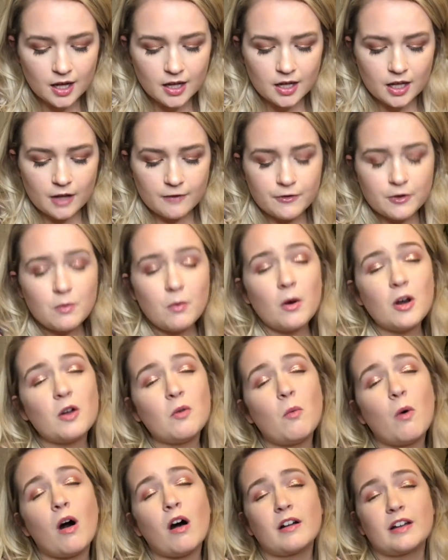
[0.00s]
if you want to
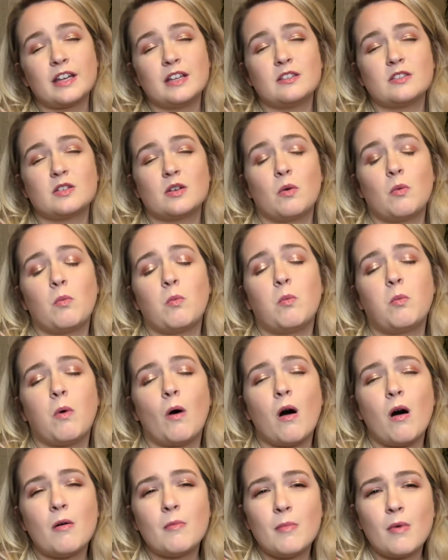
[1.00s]
walk into
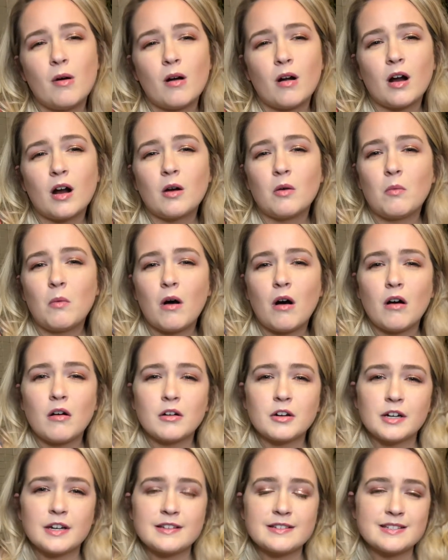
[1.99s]
Walmart,
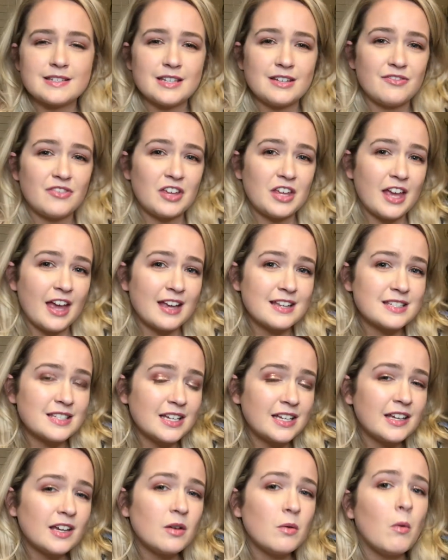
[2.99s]
Walgreens, CVS
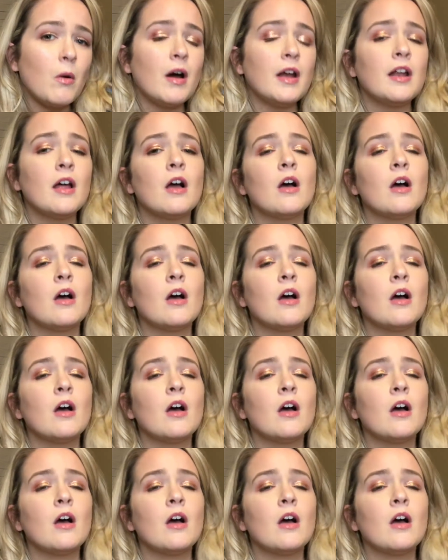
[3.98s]
and get one,